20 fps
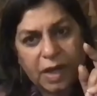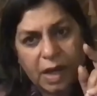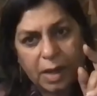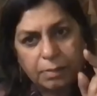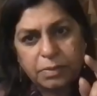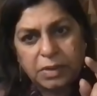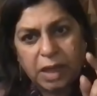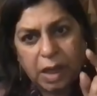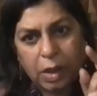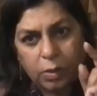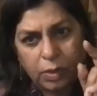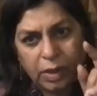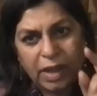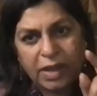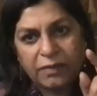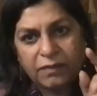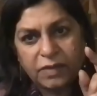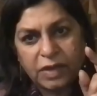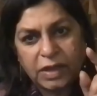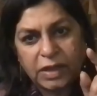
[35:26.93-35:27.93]
come down
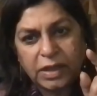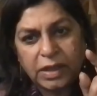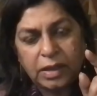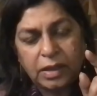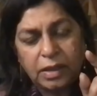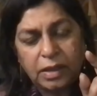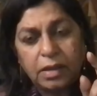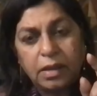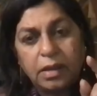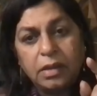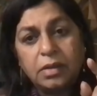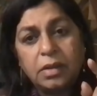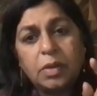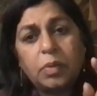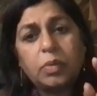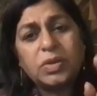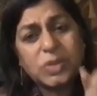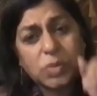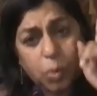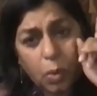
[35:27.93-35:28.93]
heavily.
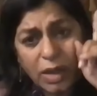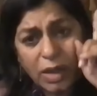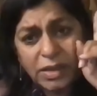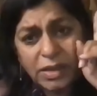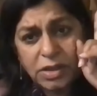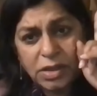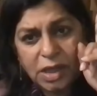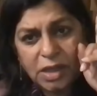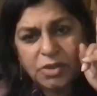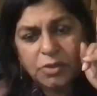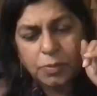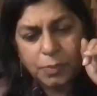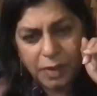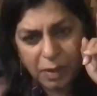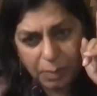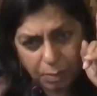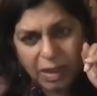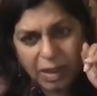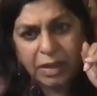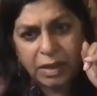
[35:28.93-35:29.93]
There was one
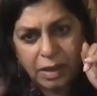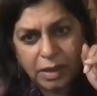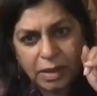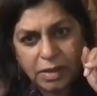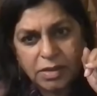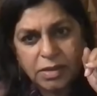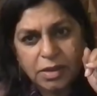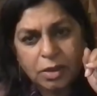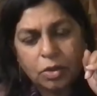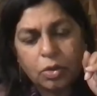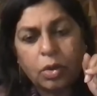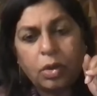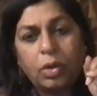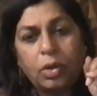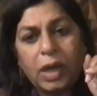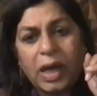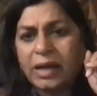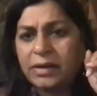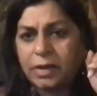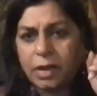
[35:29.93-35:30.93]
judgment many years
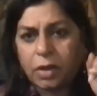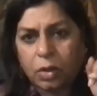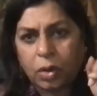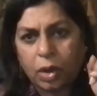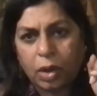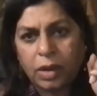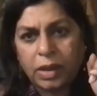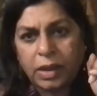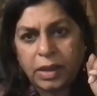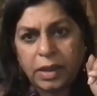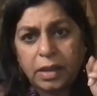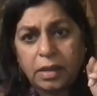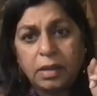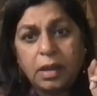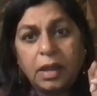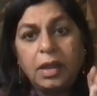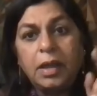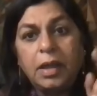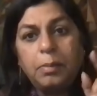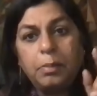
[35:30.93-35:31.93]
ago, I recall it,
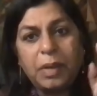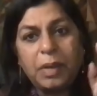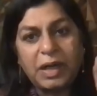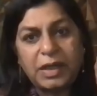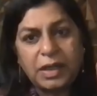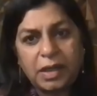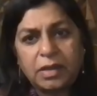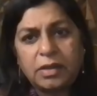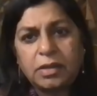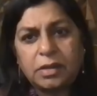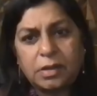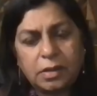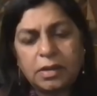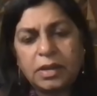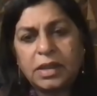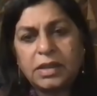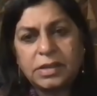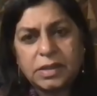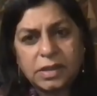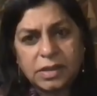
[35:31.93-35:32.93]
but it
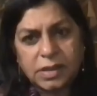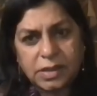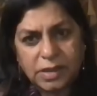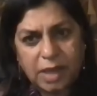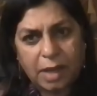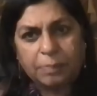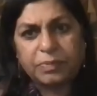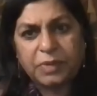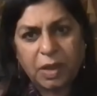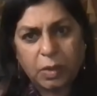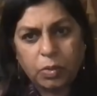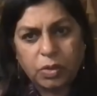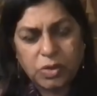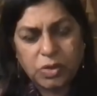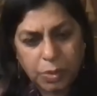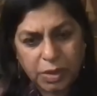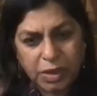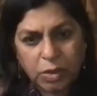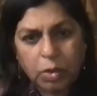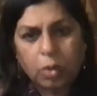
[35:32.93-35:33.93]
is something
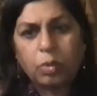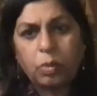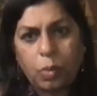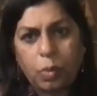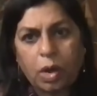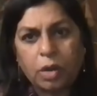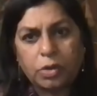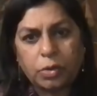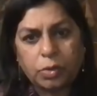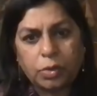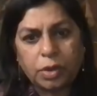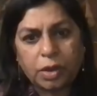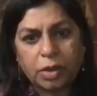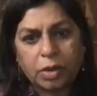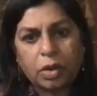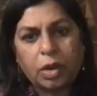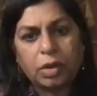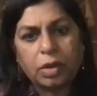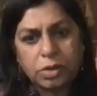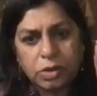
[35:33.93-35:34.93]
which we don't want to
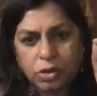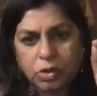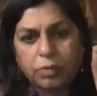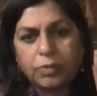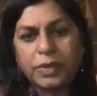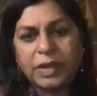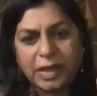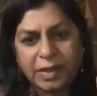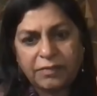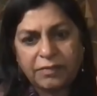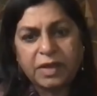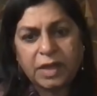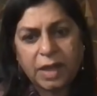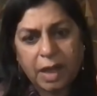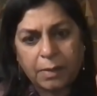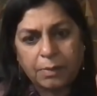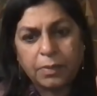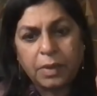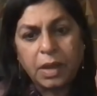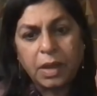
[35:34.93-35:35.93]
recall, so we'll never
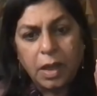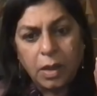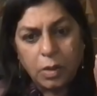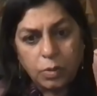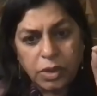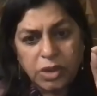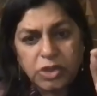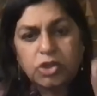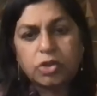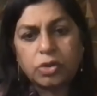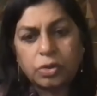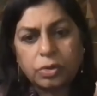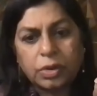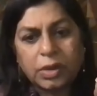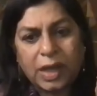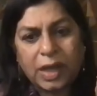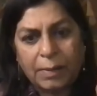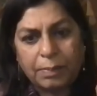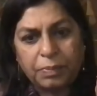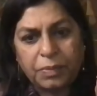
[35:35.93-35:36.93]
come. We
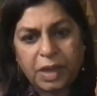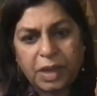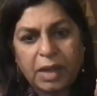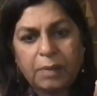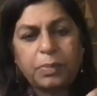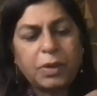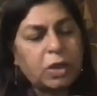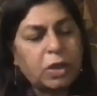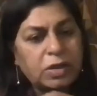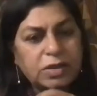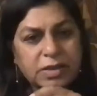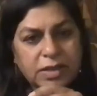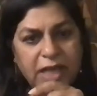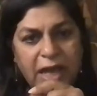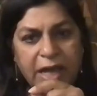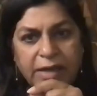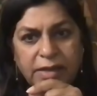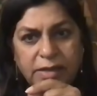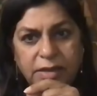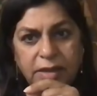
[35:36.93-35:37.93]
shouldn't come there, because
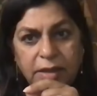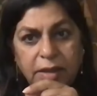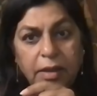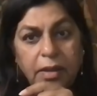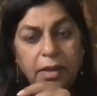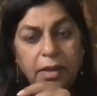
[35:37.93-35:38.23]
that